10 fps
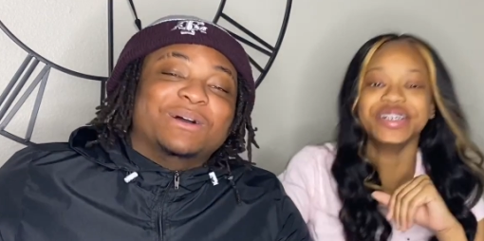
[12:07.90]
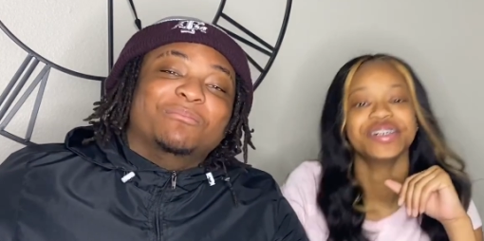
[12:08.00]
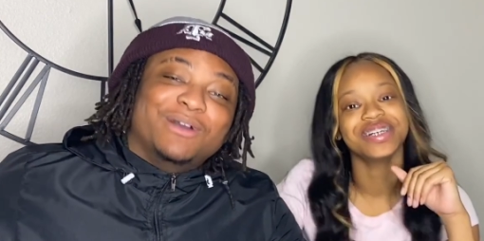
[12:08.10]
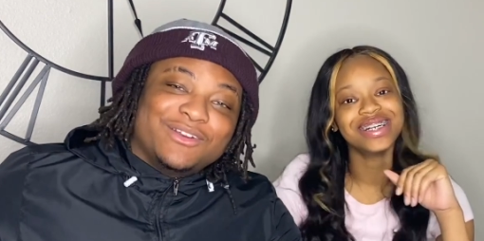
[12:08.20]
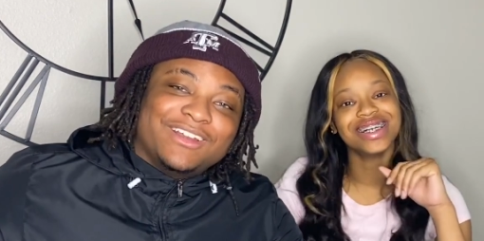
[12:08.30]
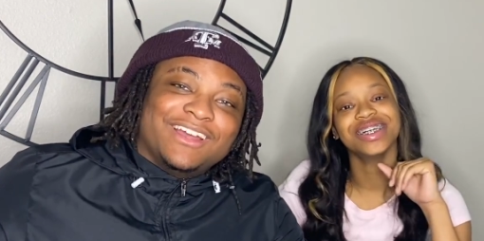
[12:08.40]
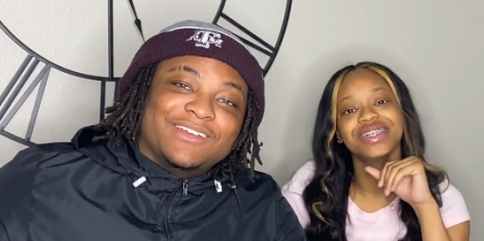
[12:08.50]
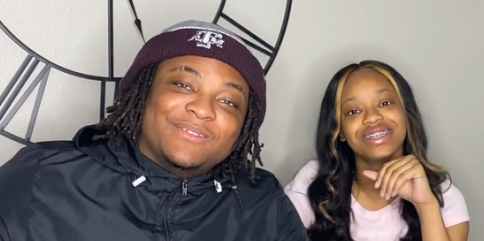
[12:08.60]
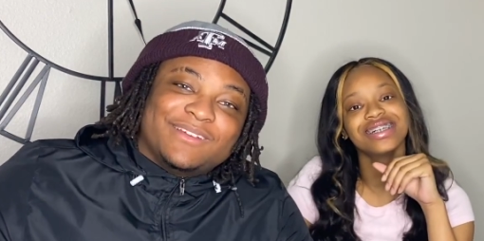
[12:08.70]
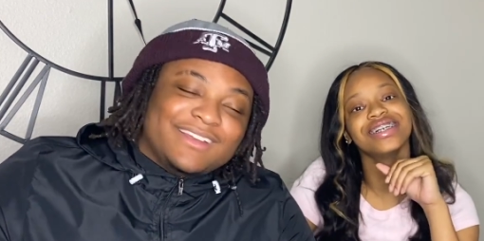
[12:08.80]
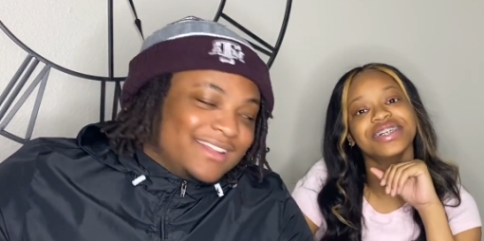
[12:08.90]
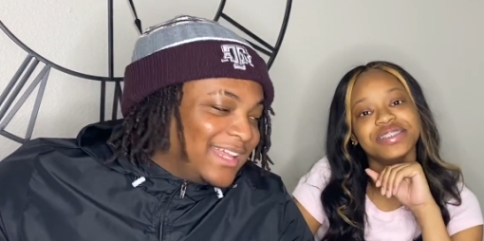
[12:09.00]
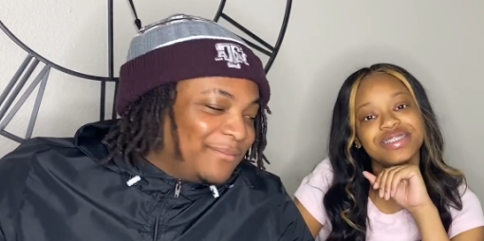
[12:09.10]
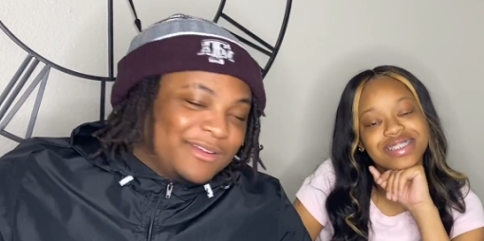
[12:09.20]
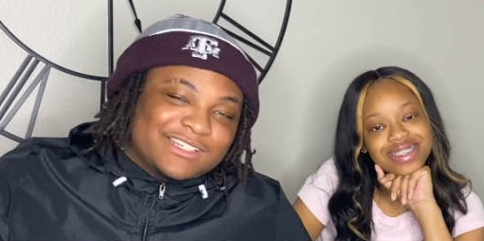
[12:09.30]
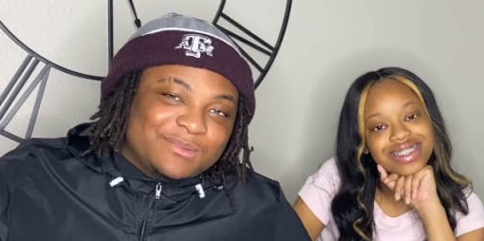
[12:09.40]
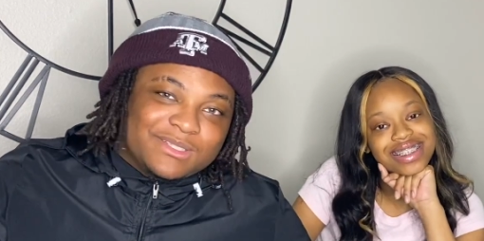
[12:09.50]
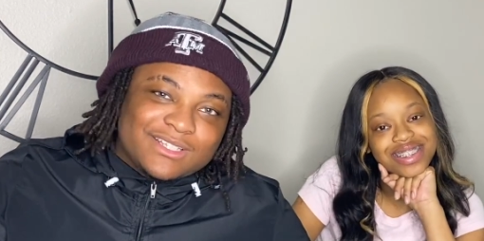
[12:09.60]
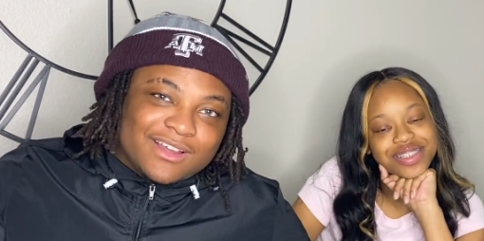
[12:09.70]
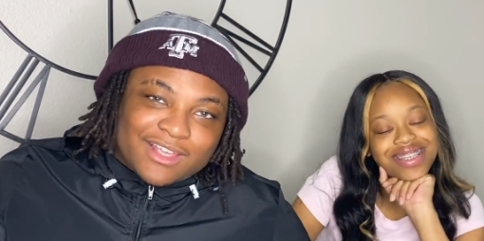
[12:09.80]
Speaker 1: a butter knife. Like bro, just be
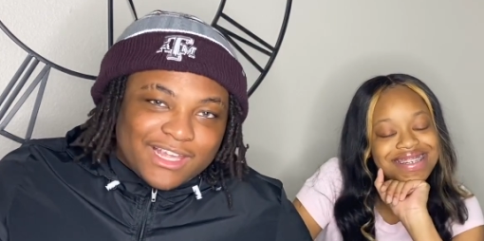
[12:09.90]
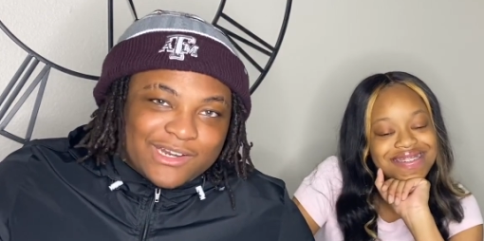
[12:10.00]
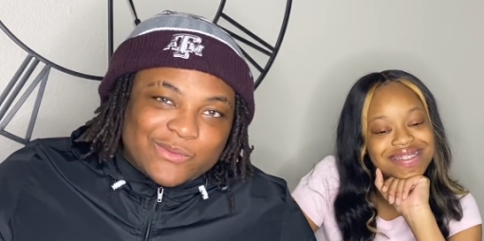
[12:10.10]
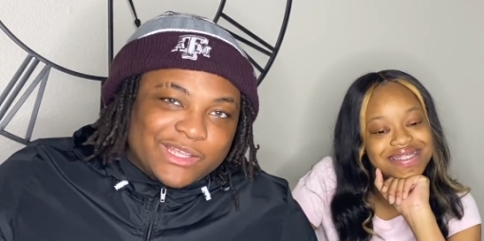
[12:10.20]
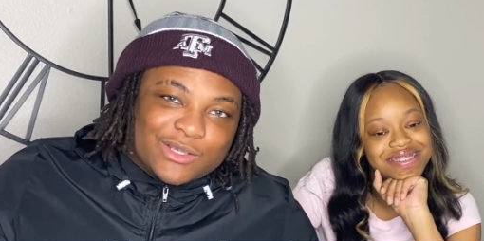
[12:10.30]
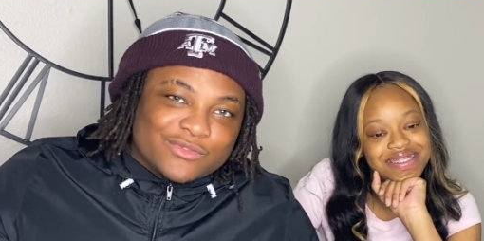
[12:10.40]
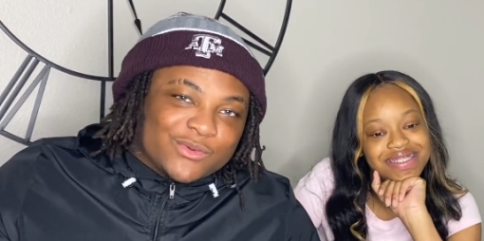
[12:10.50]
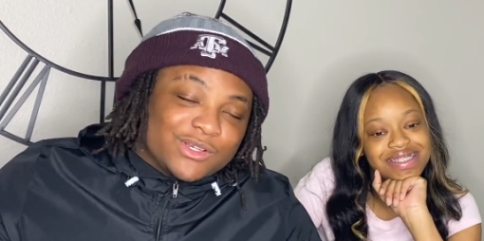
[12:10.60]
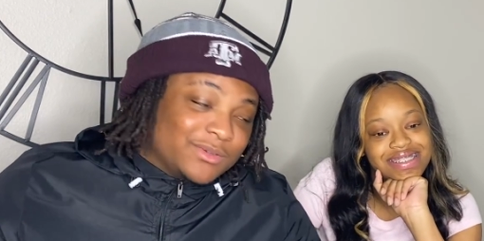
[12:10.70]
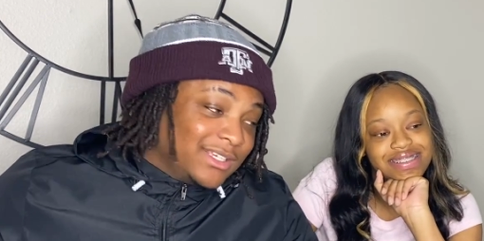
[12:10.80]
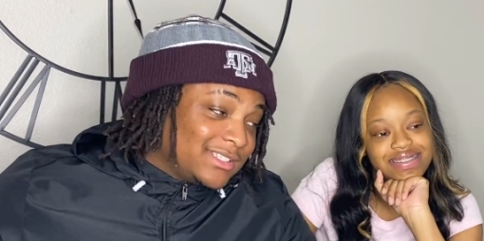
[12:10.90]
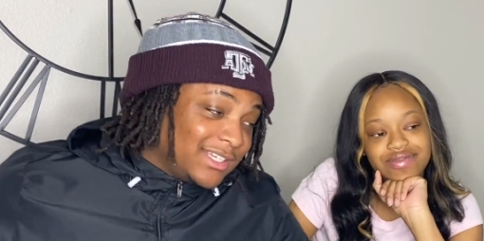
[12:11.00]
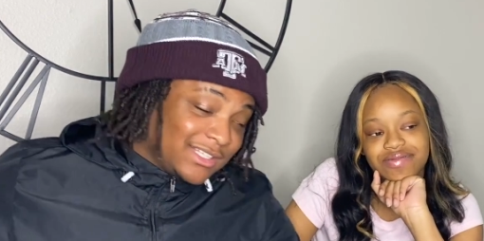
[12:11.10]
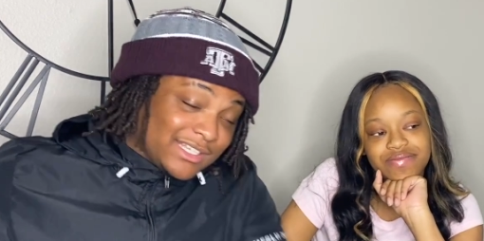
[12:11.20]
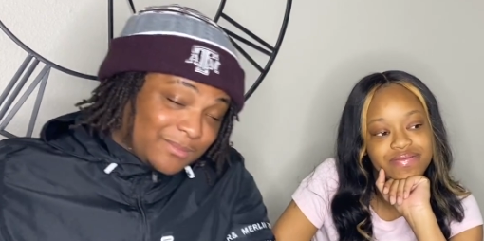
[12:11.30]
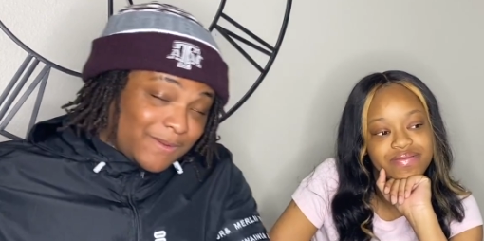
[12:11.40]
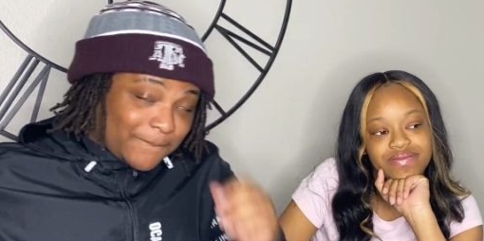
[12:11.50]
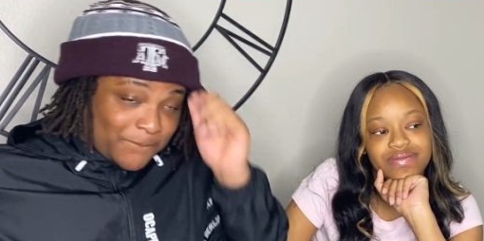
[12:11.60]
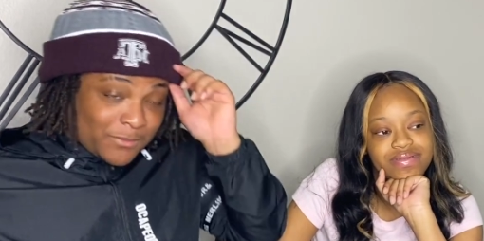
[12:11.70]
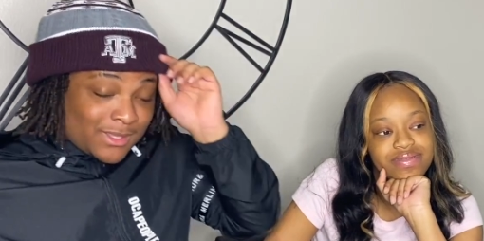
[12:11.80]
talking. Ain't no way he was for real when he said that, bro.
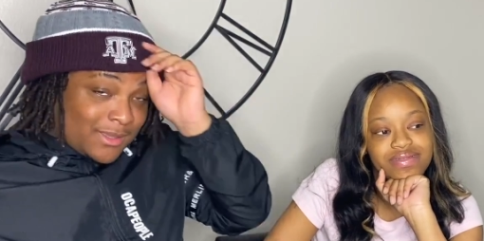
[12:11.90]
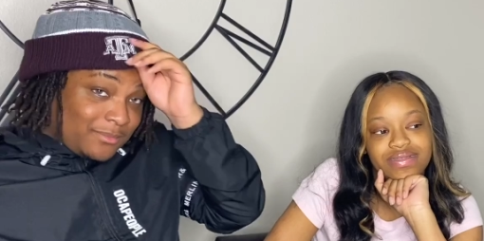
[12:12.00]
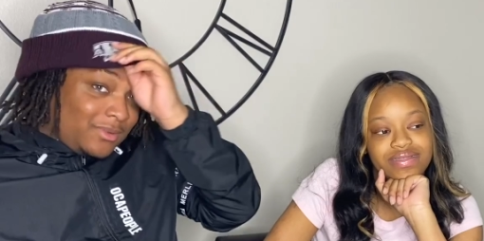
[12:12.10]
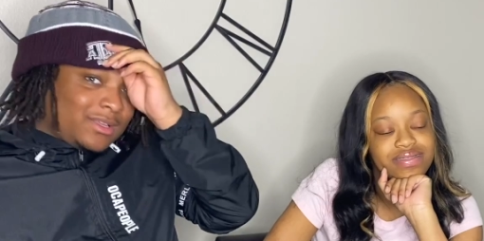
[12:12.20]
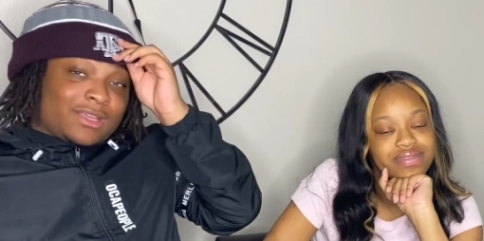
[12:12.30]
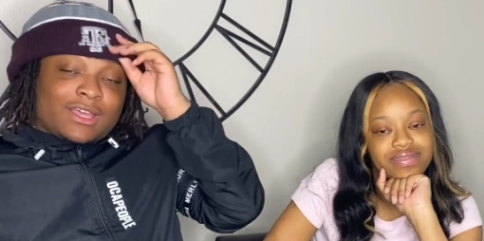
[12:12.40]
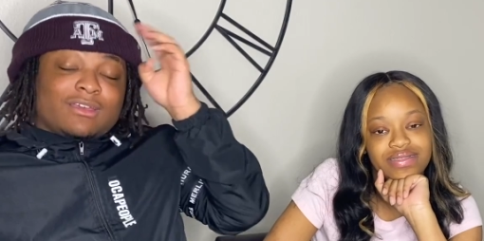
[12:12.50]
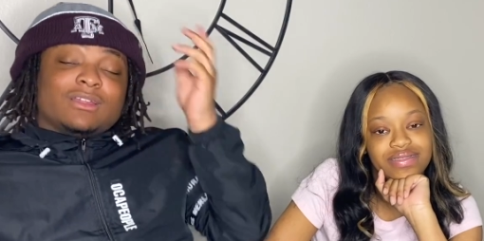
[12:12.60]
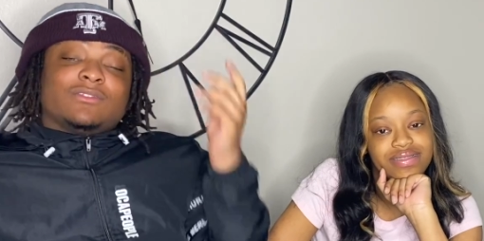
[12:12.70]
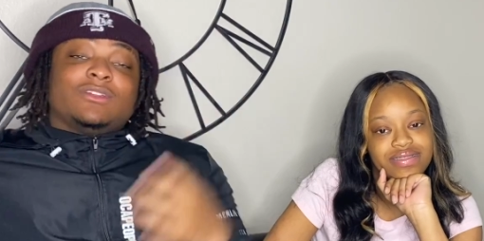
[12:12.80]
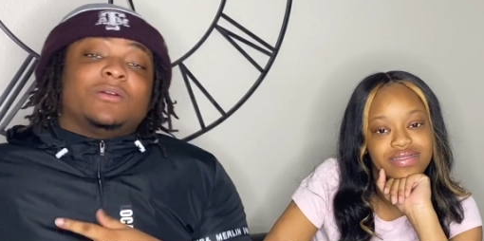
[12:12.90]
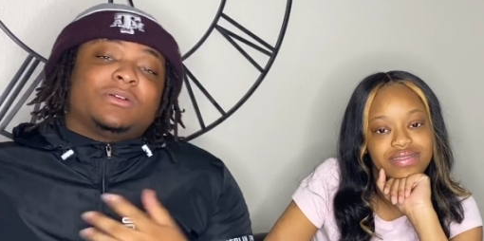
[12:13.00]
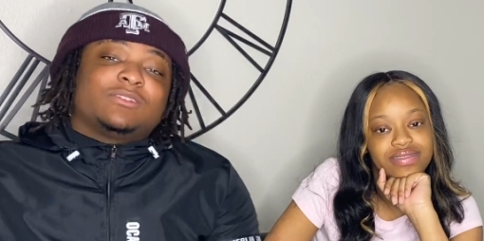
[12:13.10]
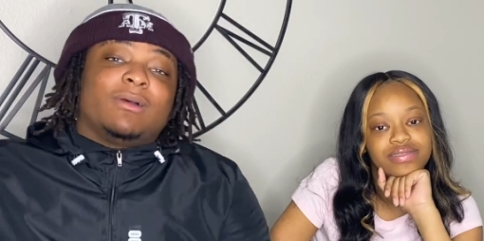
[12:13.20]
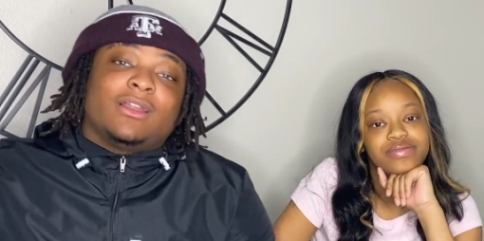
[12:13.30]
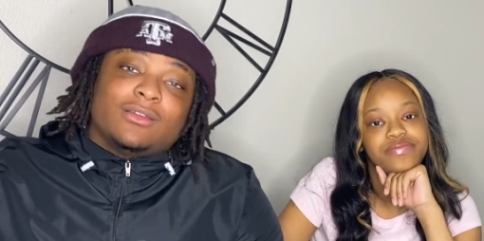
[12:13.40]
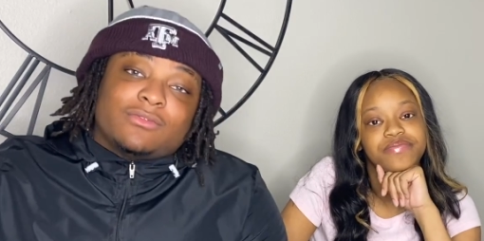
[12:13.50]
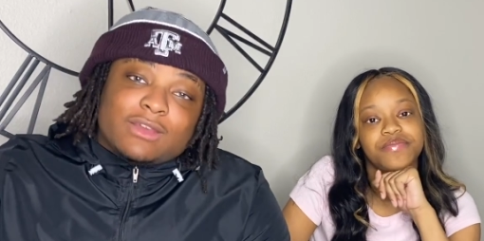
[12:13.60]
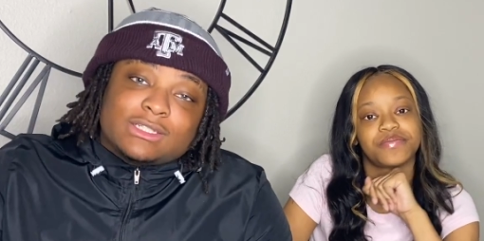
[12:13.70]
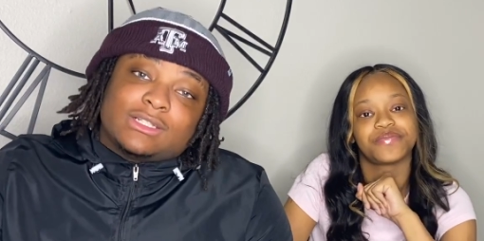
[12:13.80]
But if the video put a smile on your
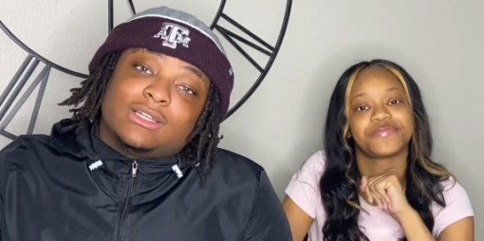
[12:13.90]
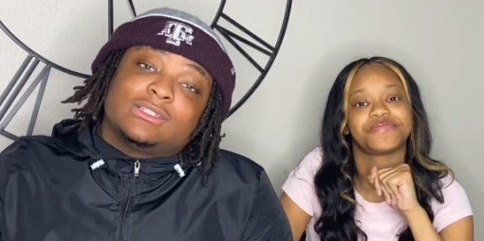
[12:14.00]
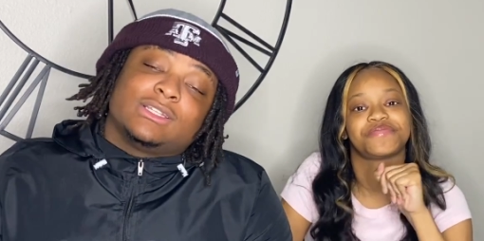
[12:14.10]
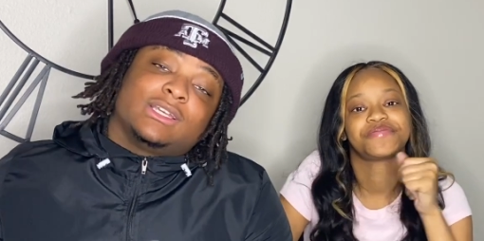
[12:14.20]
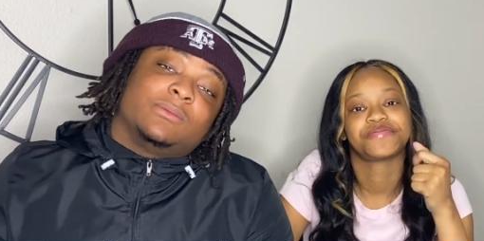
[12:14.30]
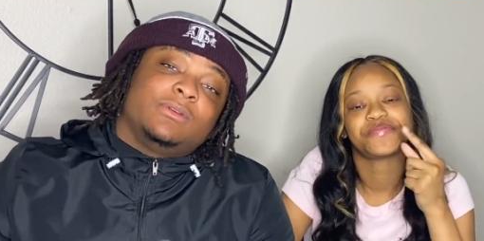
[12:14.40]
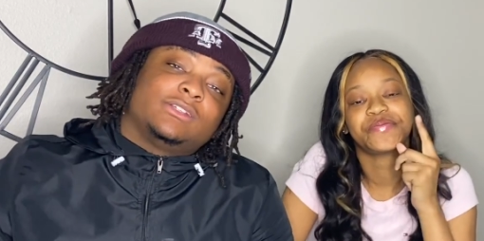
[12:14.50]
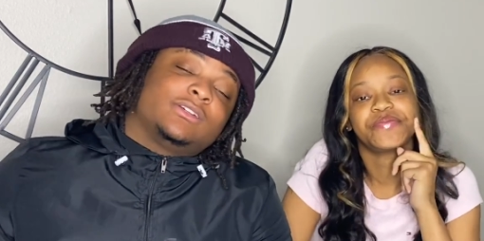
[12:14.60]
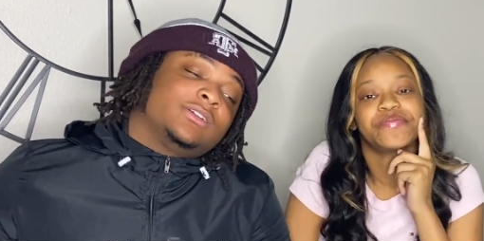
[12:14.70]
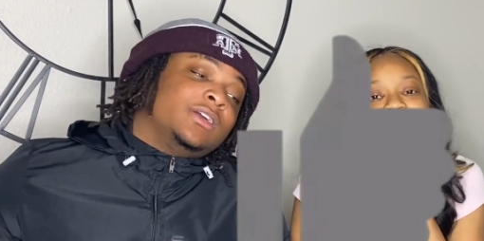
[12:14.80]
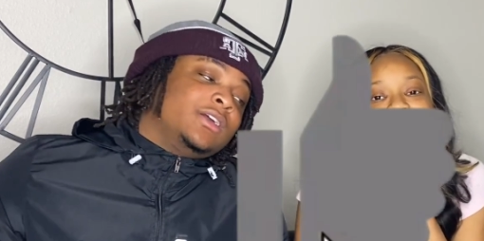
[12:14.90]
face, you know what I'm saying? Be sure to